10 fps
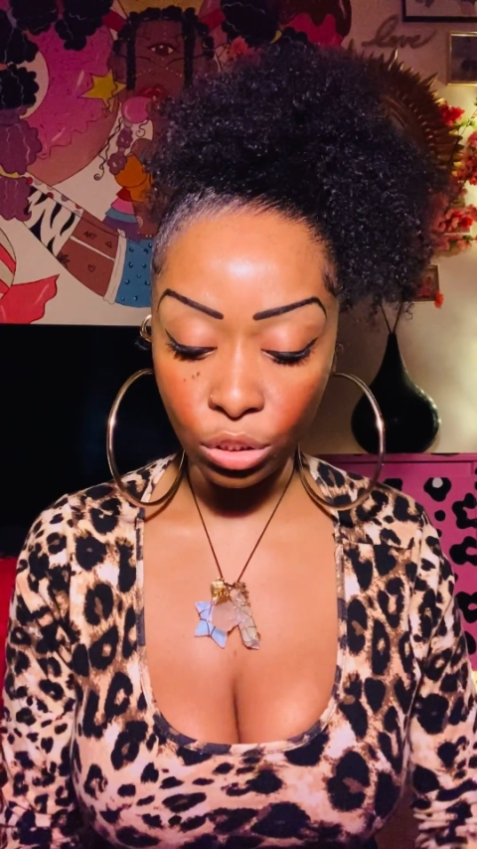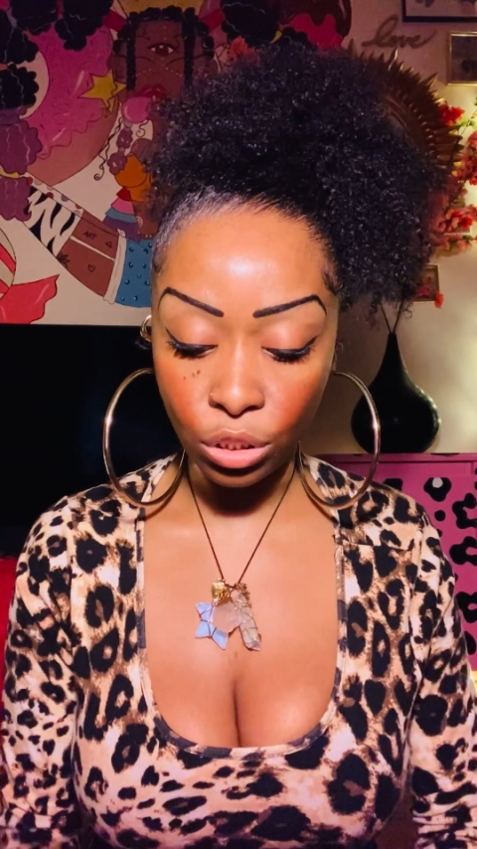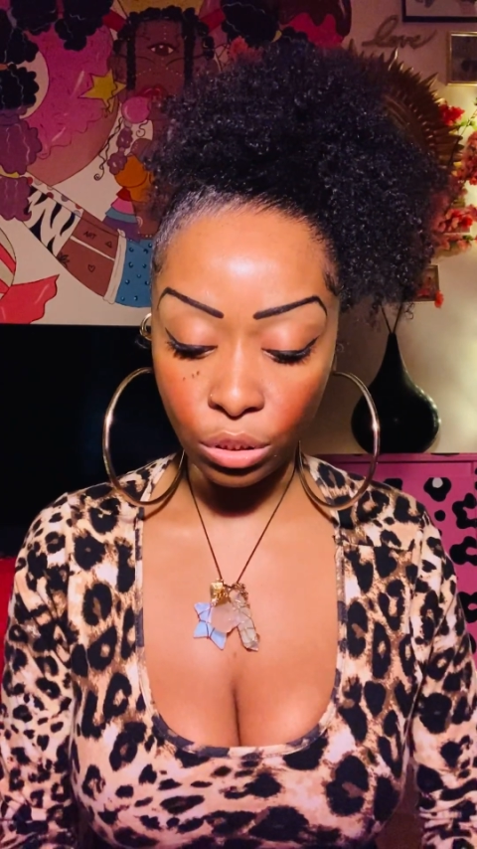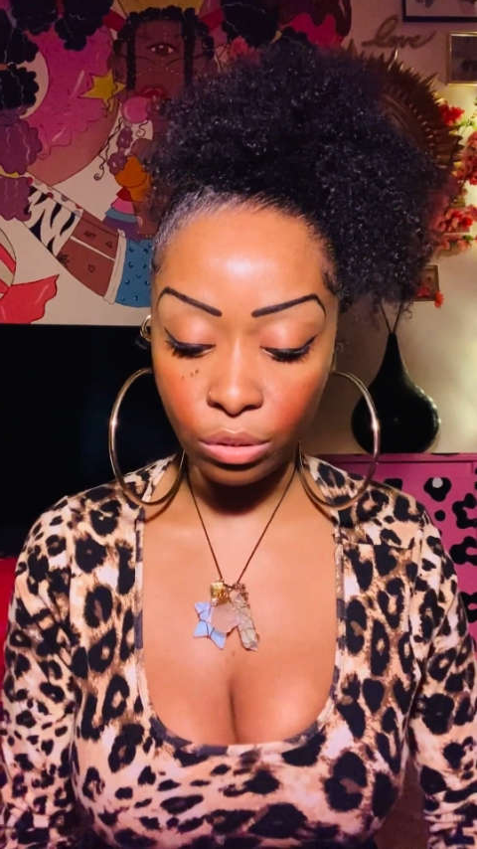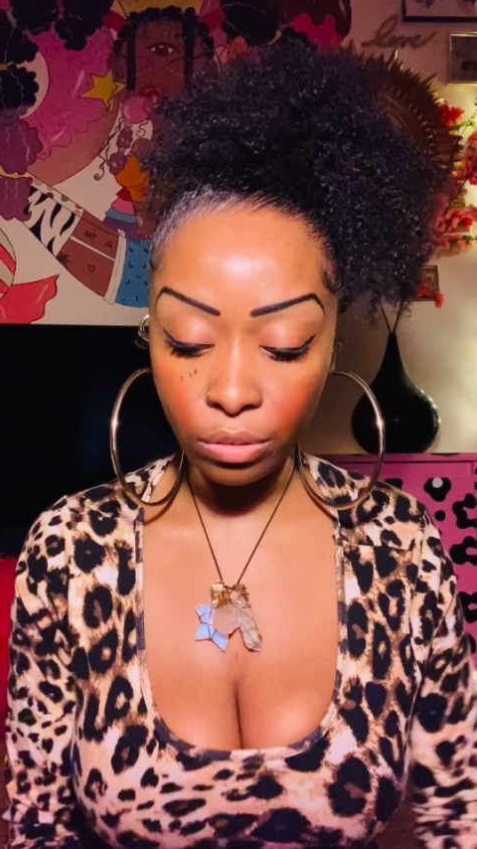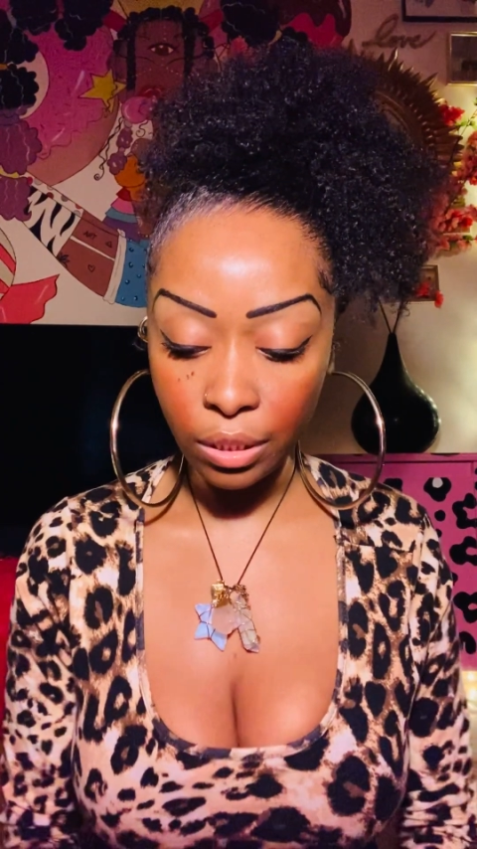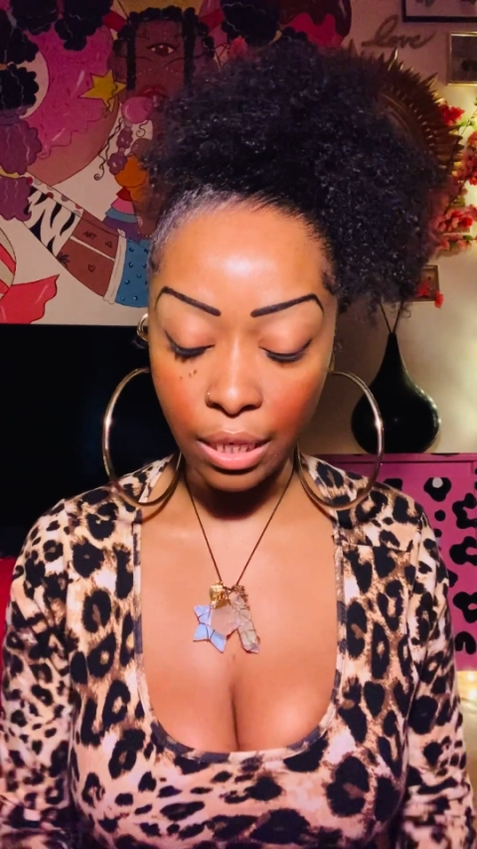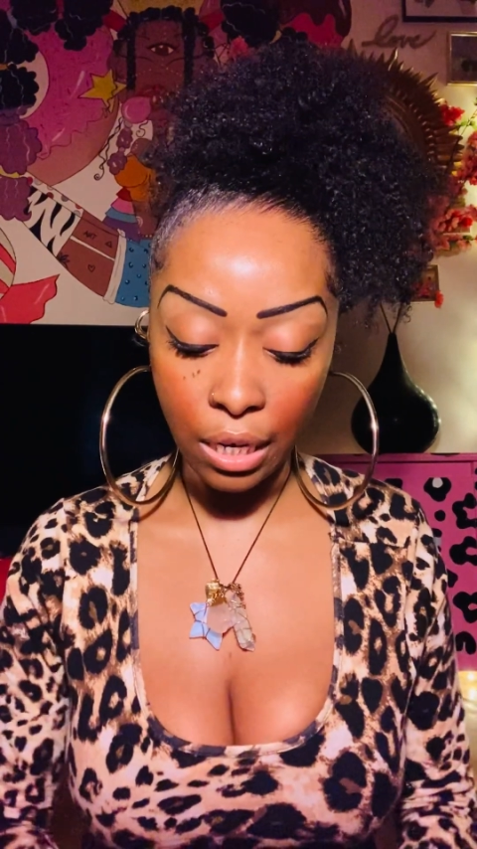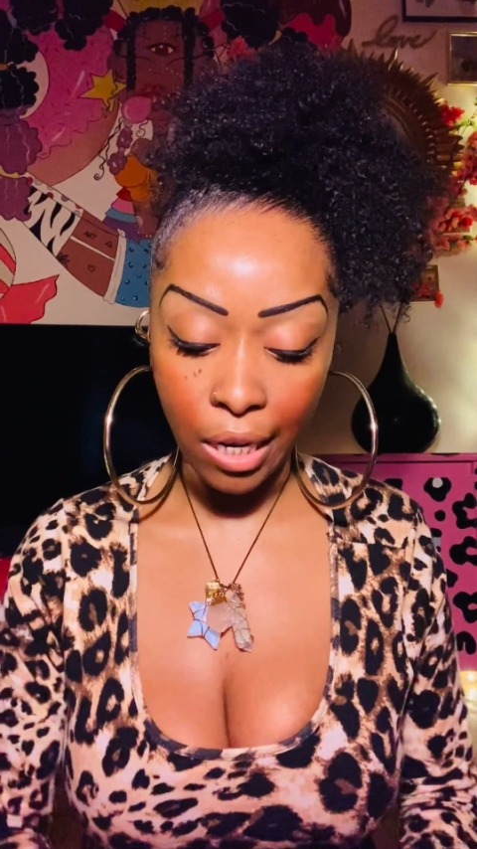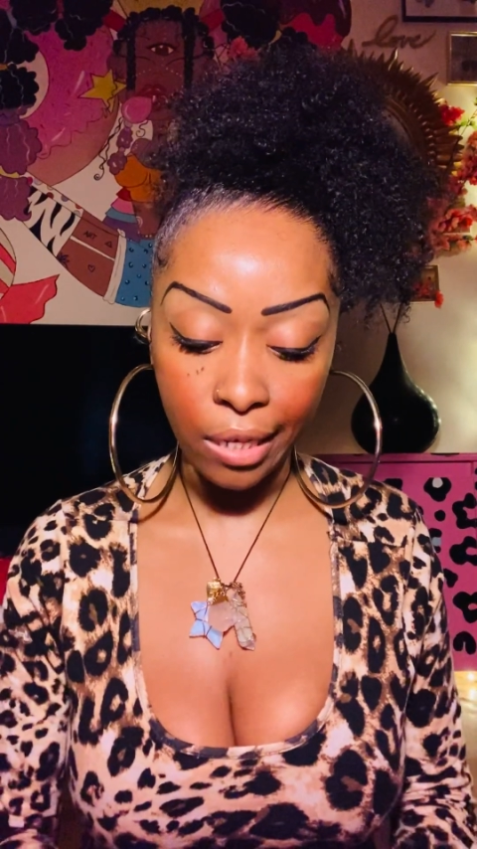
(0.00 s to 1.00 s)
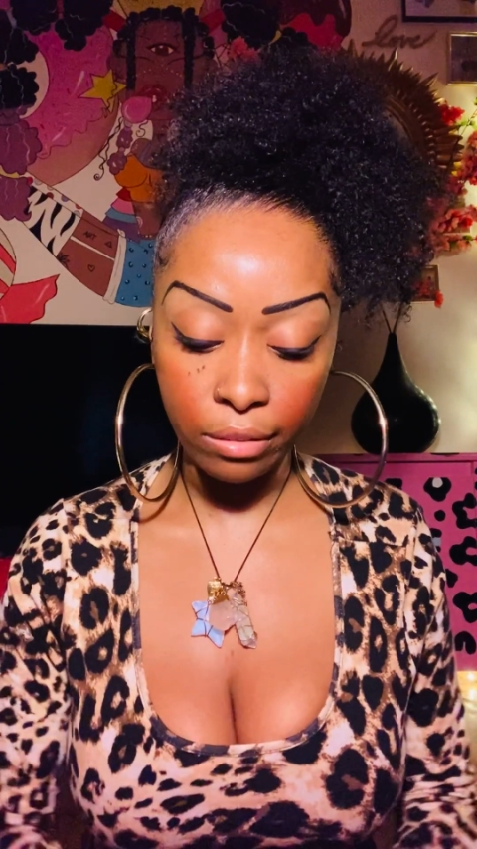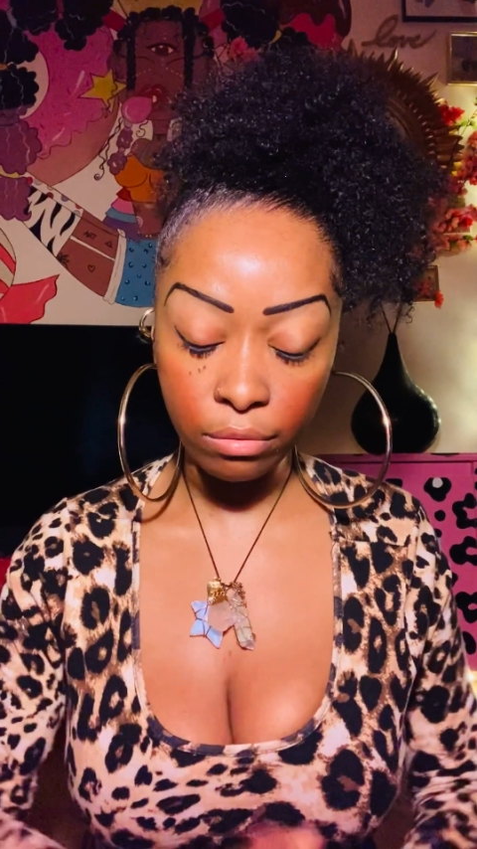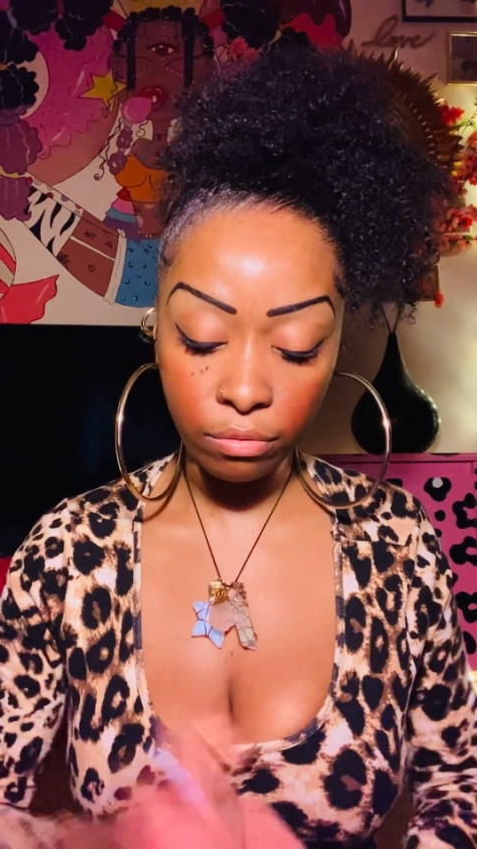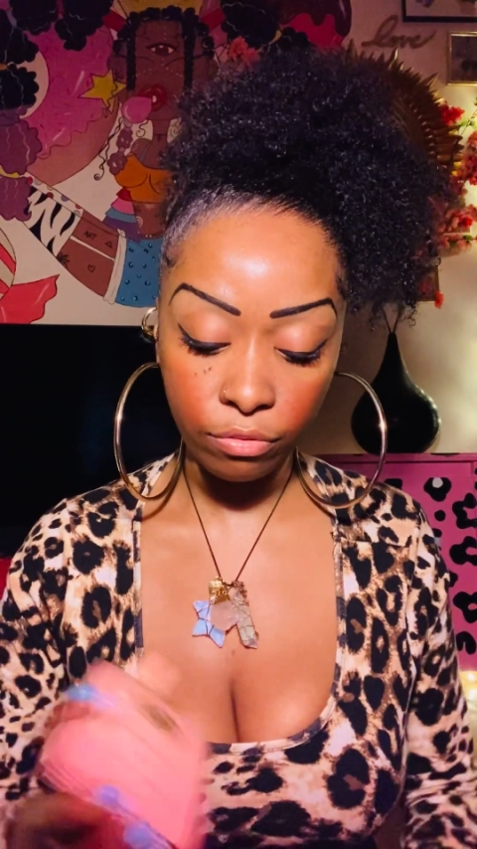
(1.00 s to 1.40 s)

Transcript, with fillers: you in love?